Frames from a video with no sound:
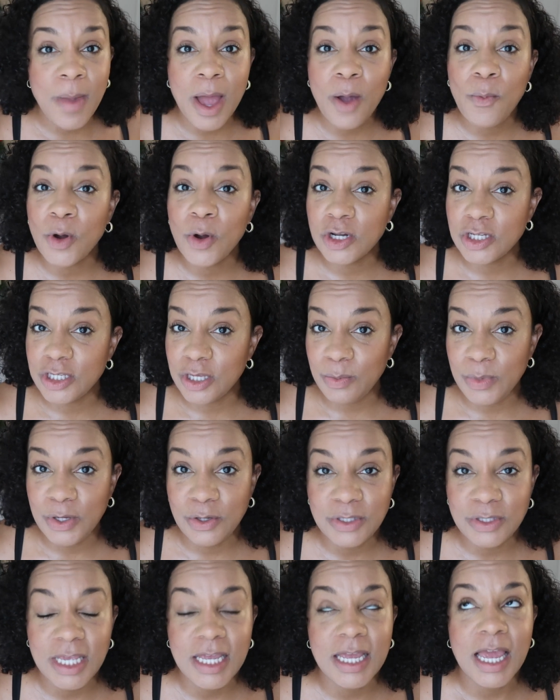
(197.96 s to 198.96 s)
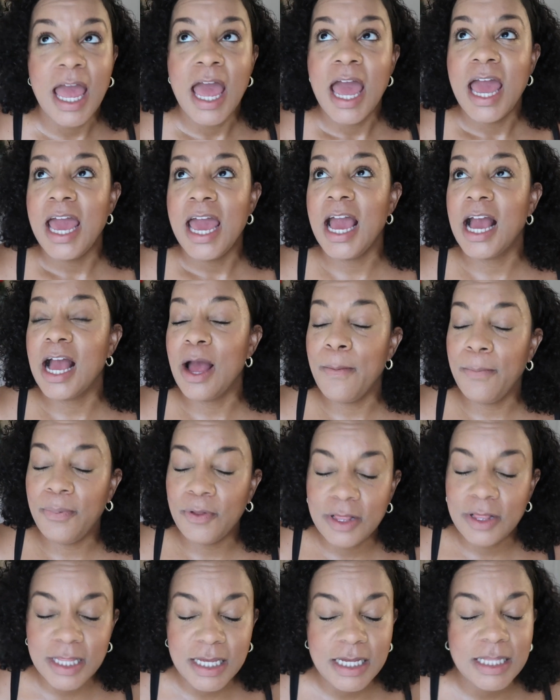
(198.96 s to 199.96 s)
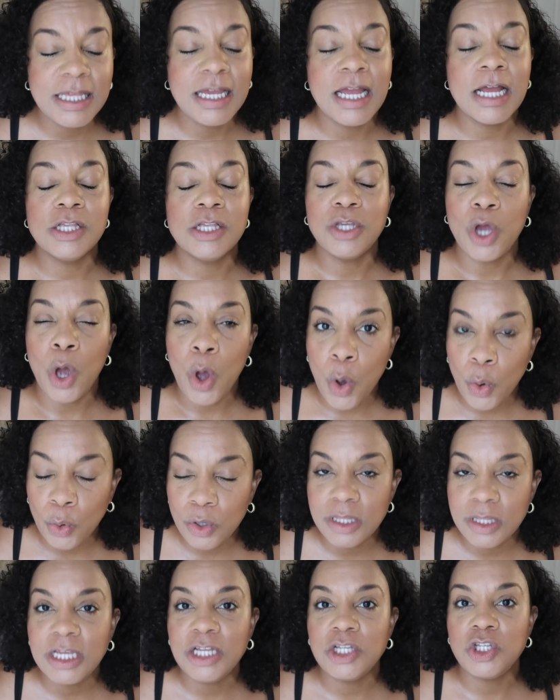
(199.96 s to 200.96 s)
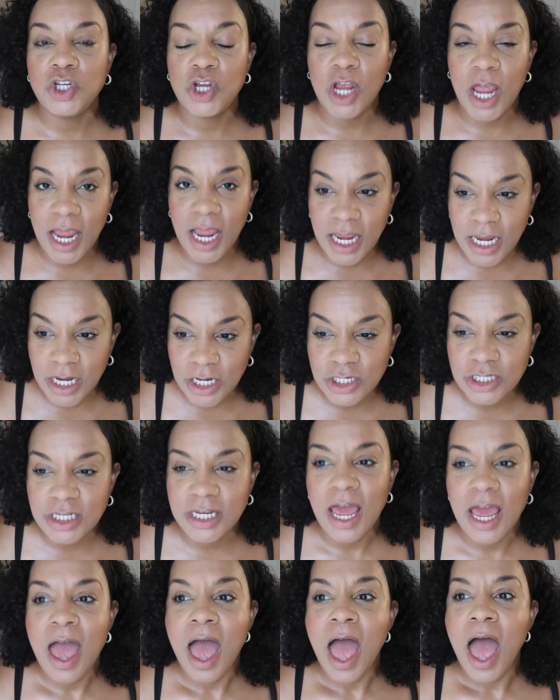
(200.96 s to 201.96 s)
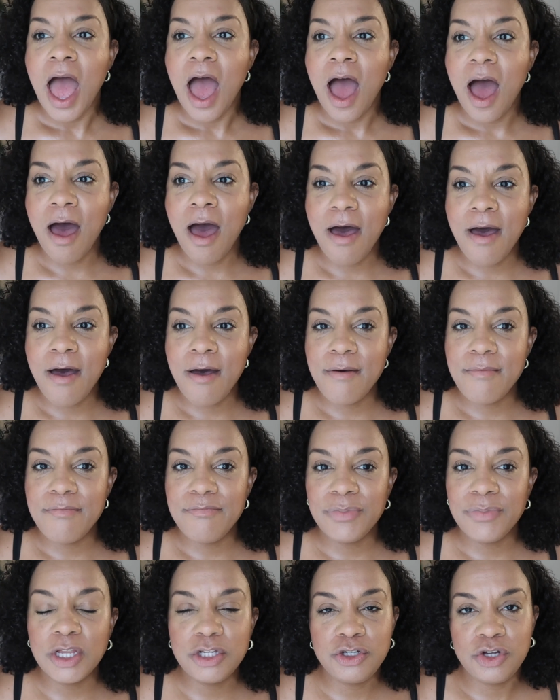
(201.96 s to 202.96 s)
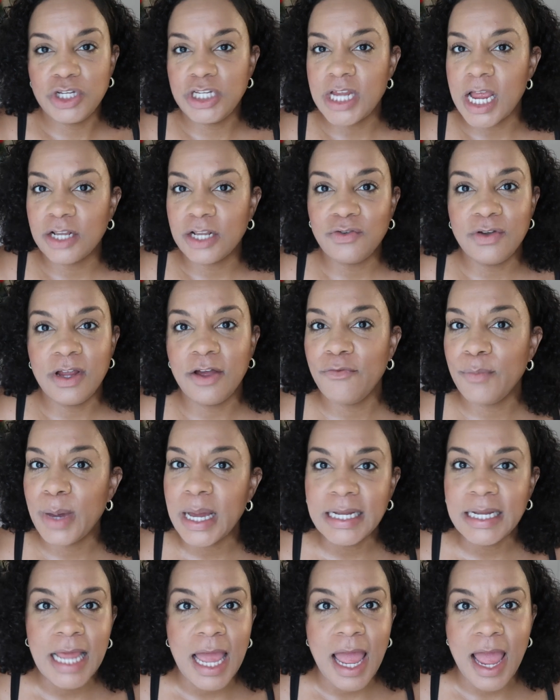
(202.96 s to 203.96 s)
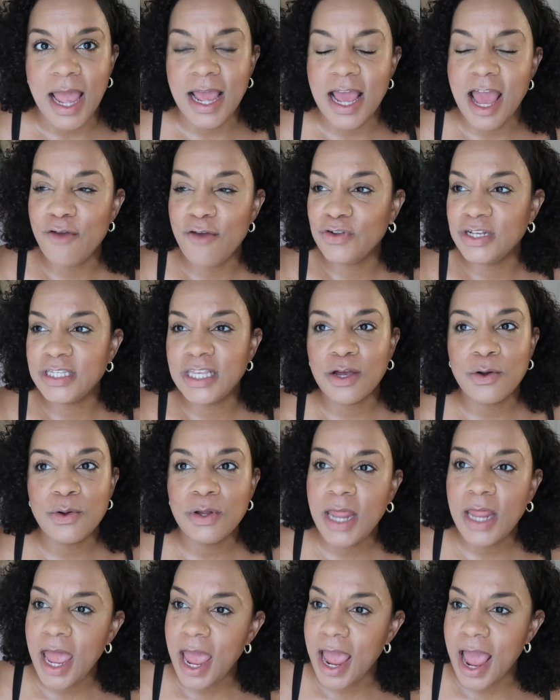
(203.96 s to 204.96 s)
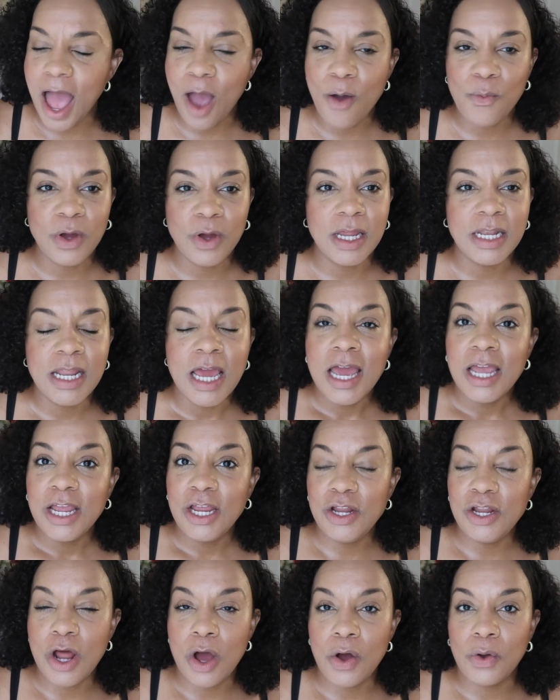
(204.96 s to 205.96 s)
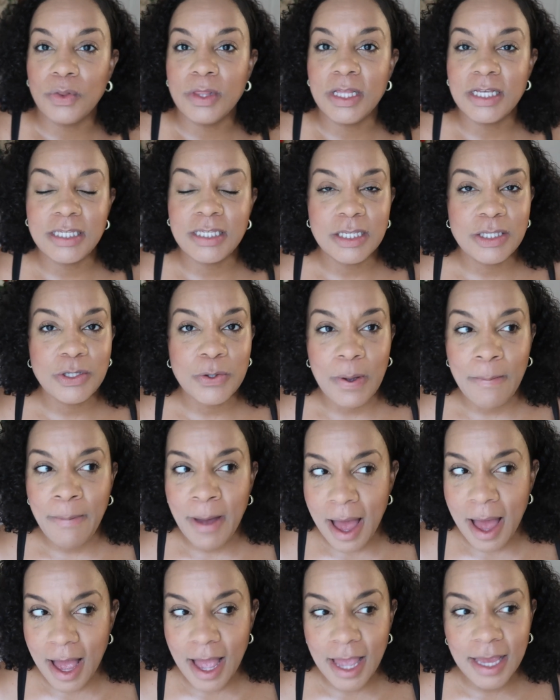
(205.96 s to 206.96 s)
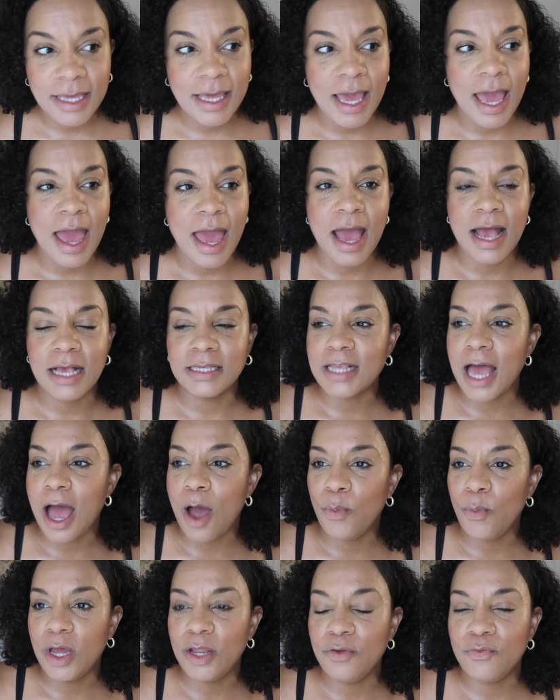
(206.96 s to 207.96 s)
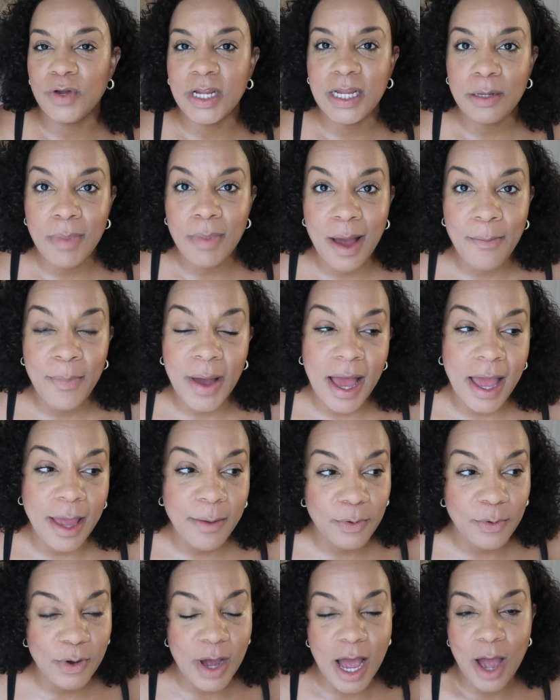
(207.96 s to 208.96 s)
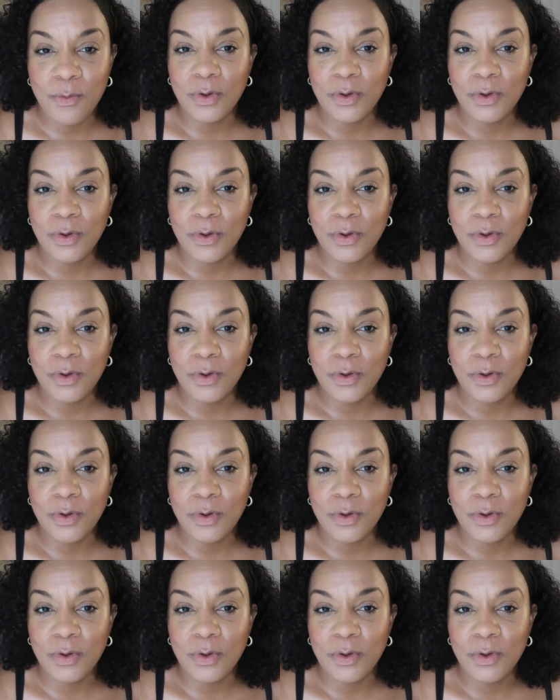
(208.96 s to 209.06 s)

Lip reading: my worship music. It completely and totally changed the trajectory of my day. Every single day I would, you know, listen to a podcast. I would read my Bible. I